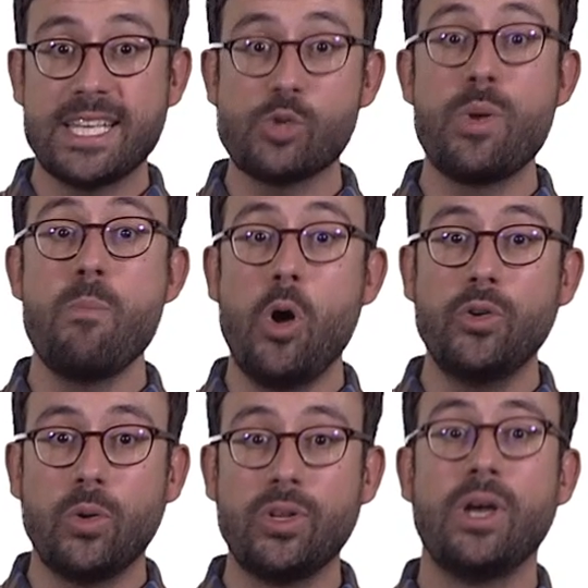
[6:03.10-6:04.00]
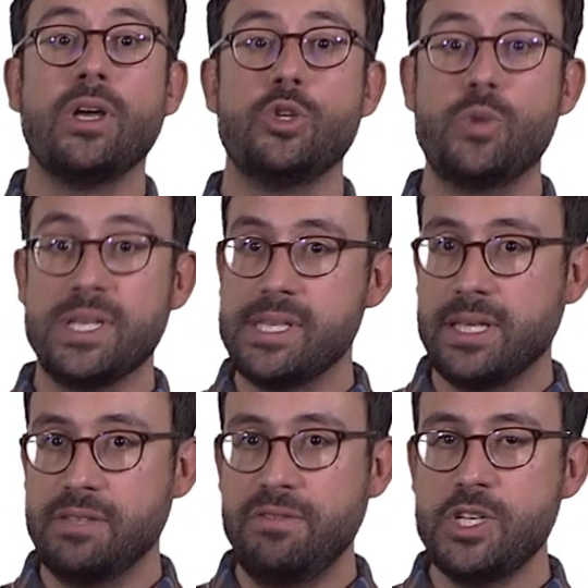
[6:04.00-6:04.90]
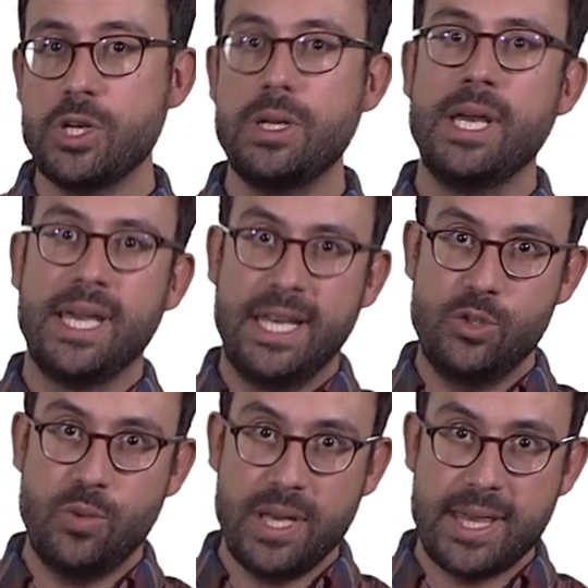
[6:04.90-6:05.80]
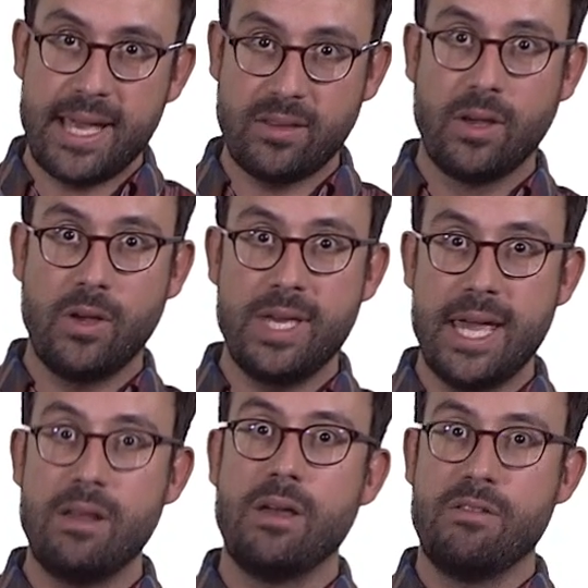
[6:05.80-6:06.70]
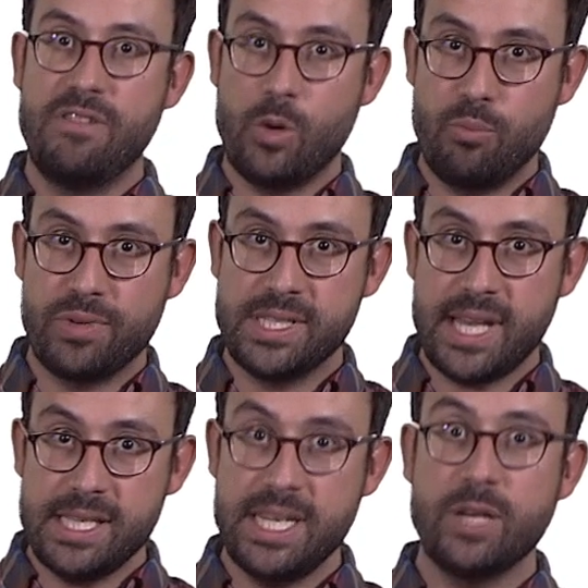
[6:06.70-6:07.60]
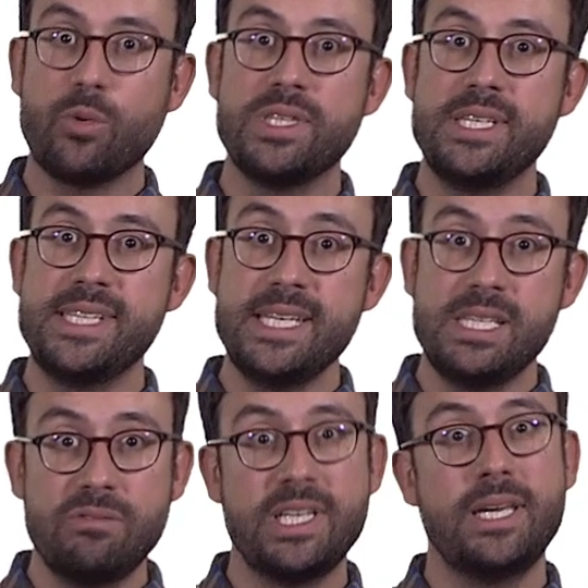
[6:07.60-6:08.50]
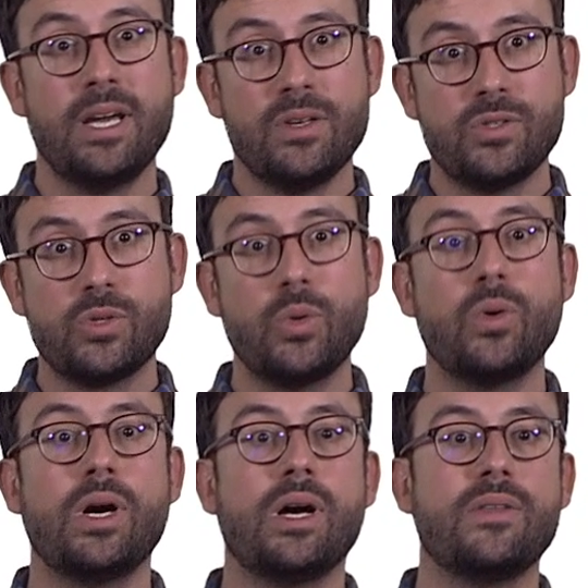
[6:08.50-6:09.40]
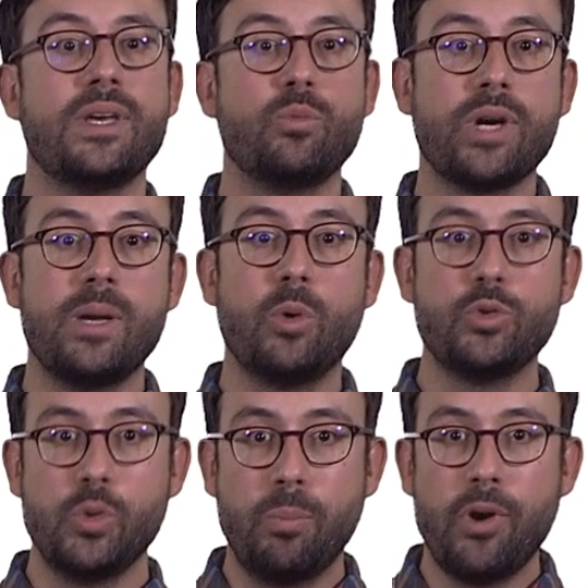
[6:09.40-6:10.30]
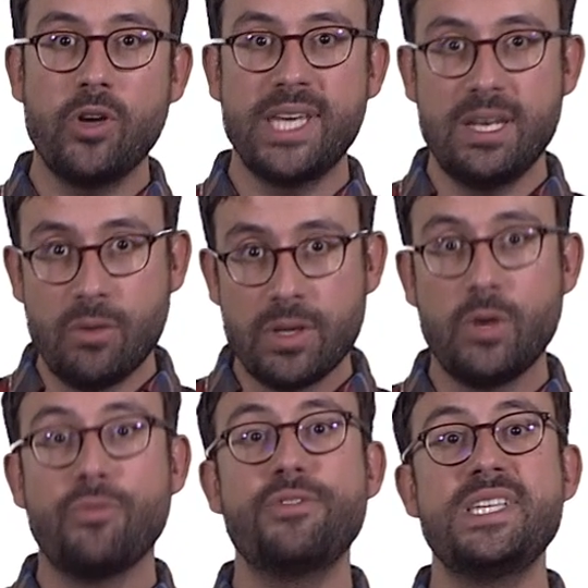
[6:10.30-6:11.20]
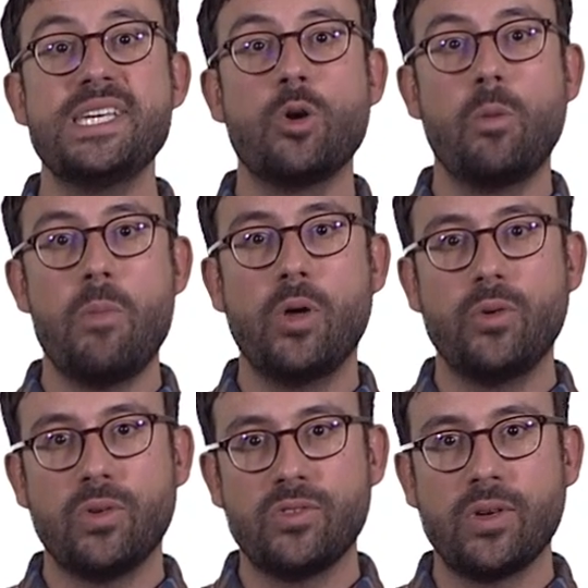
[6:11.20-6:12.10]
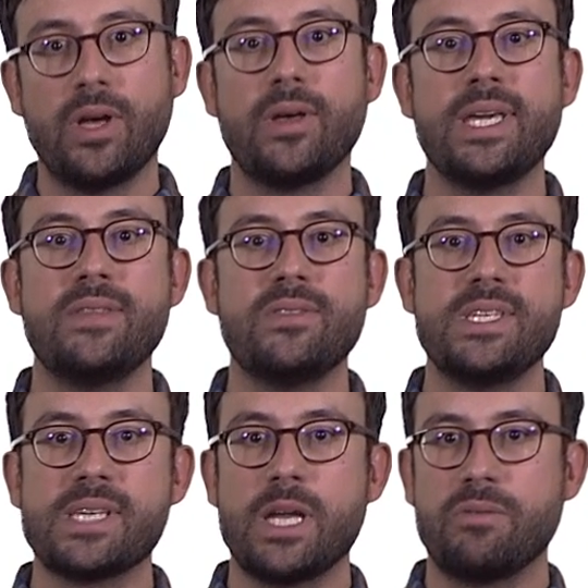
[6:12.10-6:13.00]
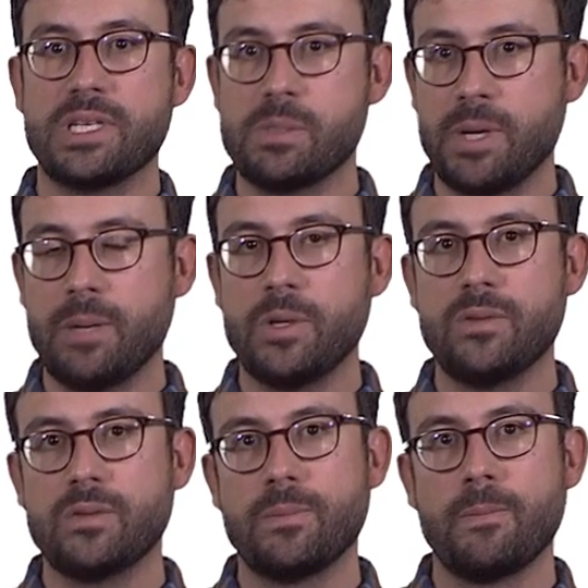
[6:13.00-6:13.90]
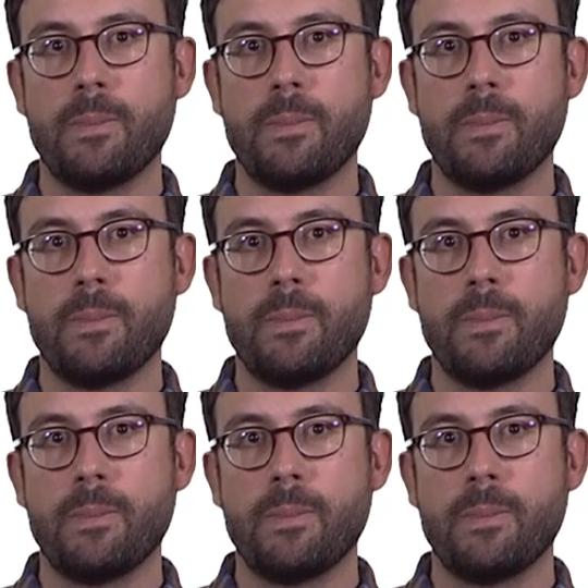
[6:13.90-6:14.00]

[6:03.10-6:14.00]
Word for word: gets remodeled during cell division and doing that, again, very precisely and quantitatively so uh, that we're able to plug in you know, physical models uh, in these kind of experiments.